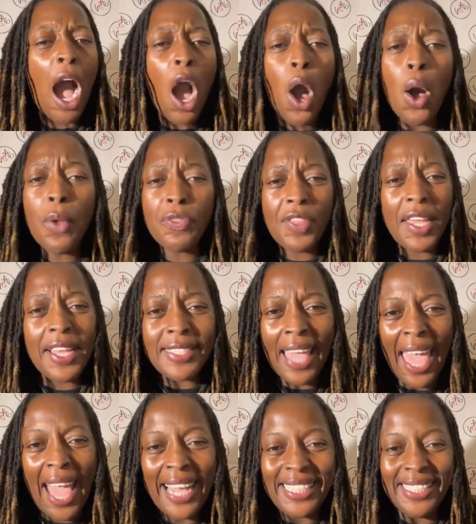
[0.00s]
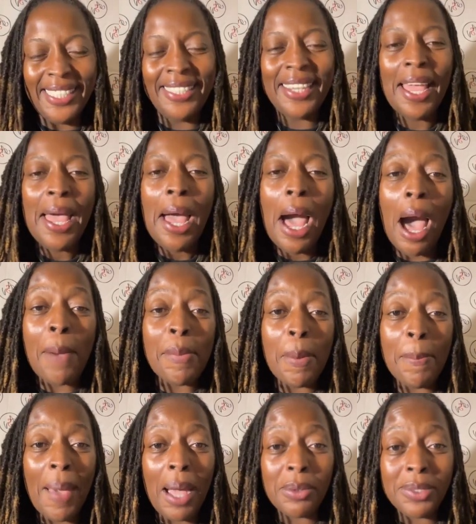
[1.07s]
All things action. I'm
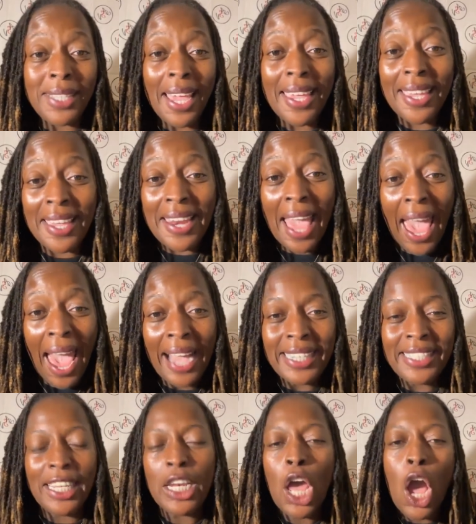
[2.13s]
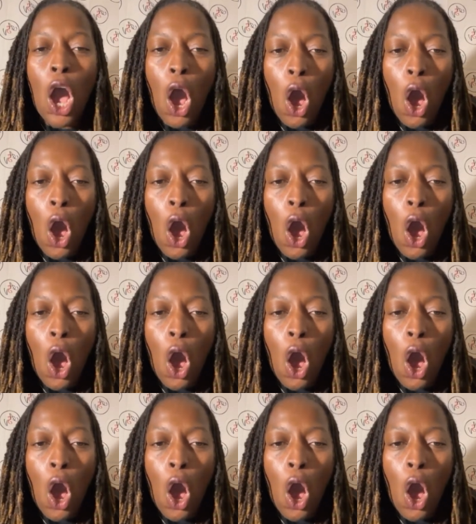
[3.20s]
about taking action.